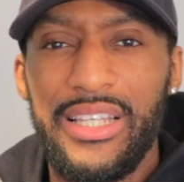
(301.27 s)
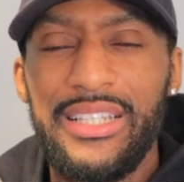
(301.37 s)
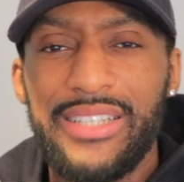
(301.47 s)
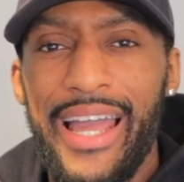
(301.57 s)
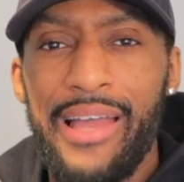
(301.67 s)

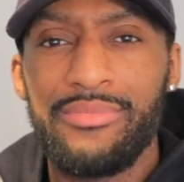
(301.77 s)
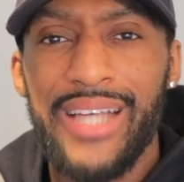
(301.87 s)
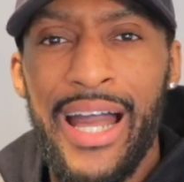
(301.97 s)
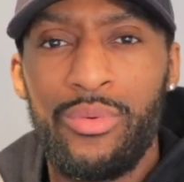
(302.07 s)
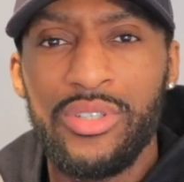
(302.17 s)
These times
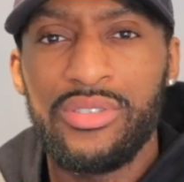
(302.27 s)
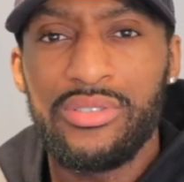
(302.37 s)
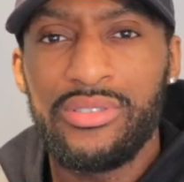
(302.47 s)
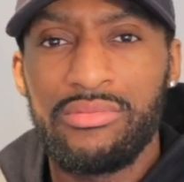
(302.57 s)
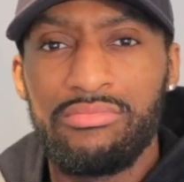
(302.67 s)
I
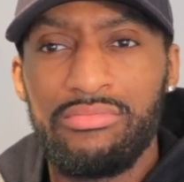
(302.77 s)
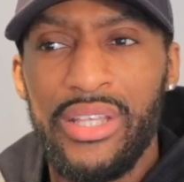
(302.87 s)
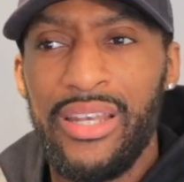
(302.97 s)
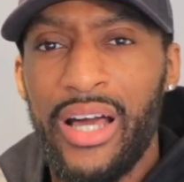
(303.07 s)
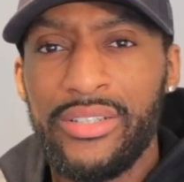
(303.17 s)
was
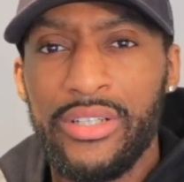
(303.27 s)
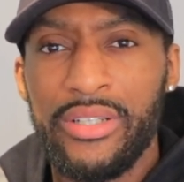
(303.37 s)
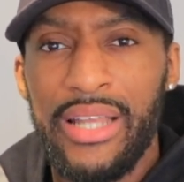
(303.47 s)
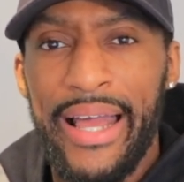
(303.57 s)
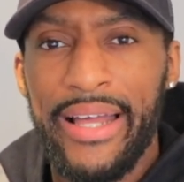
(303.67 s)
in
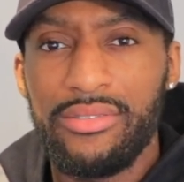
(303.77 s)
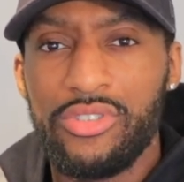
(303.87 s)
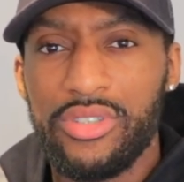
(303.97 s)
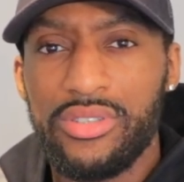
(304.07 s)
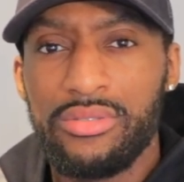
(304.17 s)
London, like
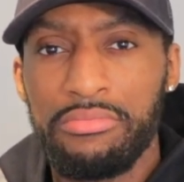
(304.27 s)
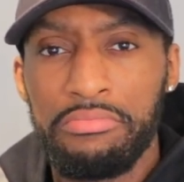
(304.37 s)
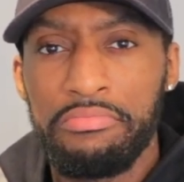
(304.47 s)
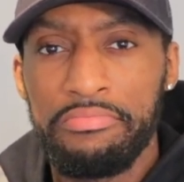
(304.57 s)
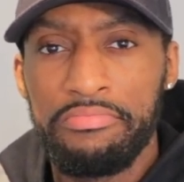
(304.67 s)
just
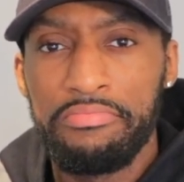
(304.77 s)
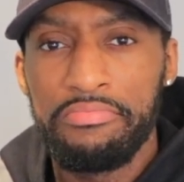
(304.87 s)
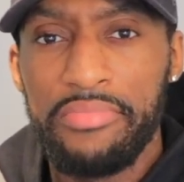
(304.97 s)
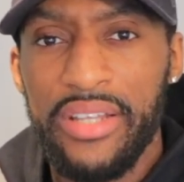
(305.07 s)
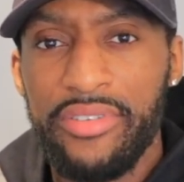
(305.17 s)

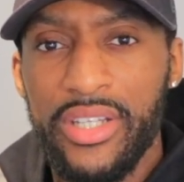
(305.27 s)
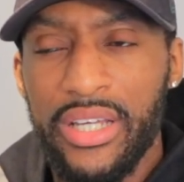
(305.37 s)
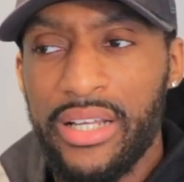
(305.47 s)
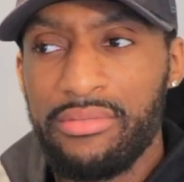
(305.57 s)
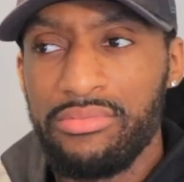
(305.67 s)
living
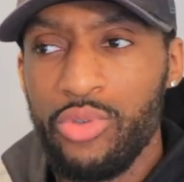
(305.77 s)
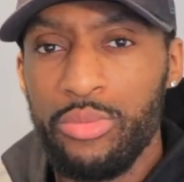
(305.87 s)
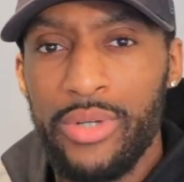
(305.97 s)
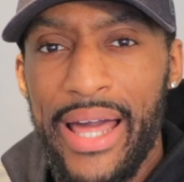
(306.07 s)
a normal